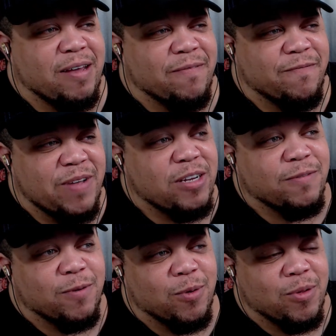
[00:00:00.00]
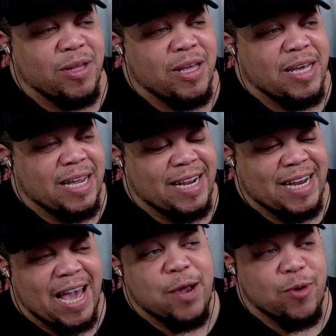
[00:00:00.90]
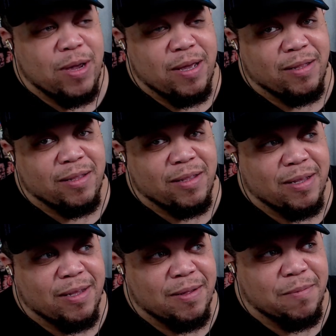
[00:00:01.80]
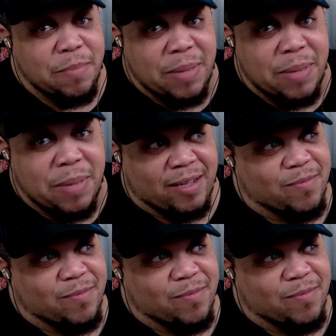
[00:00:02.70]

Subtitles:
vengeful and angry being.